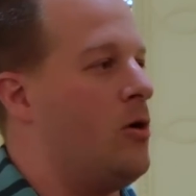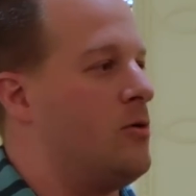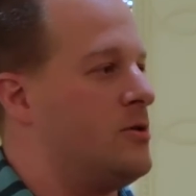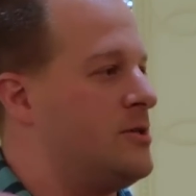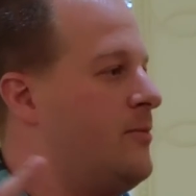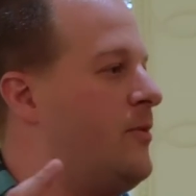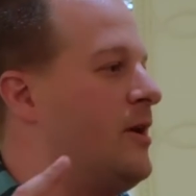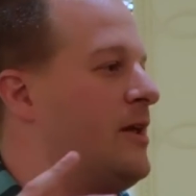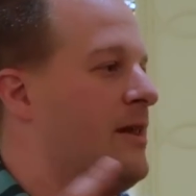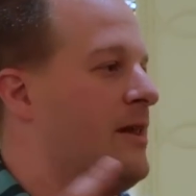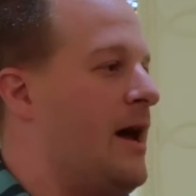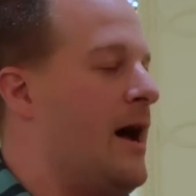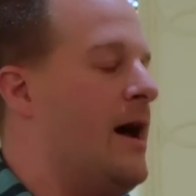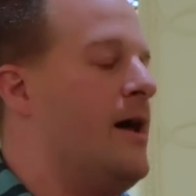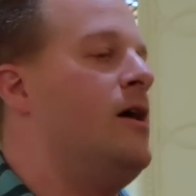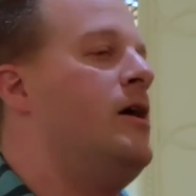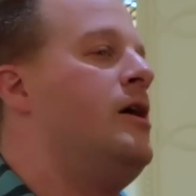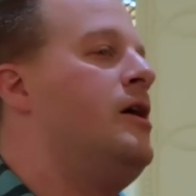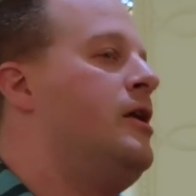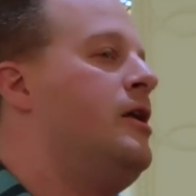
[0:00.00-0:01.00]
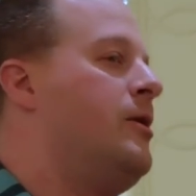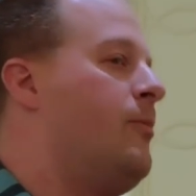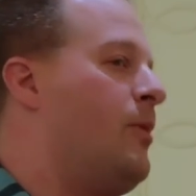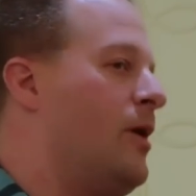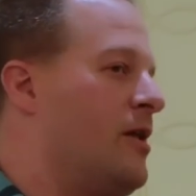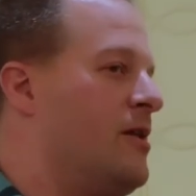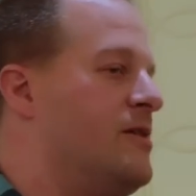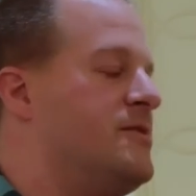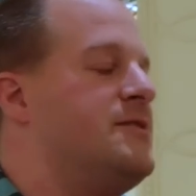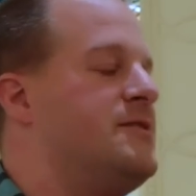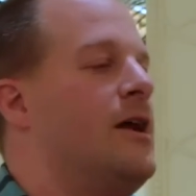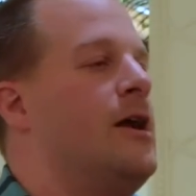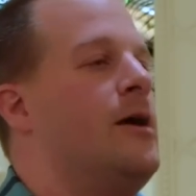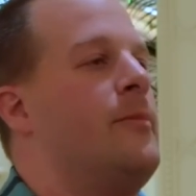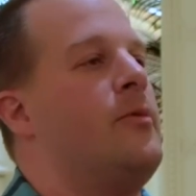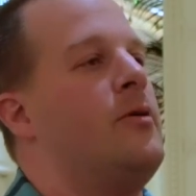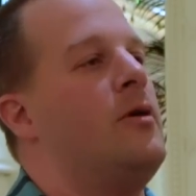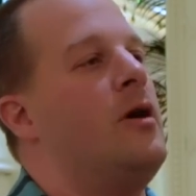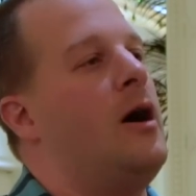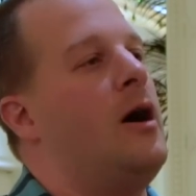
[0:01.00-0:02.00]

or something like that, depending on the setup.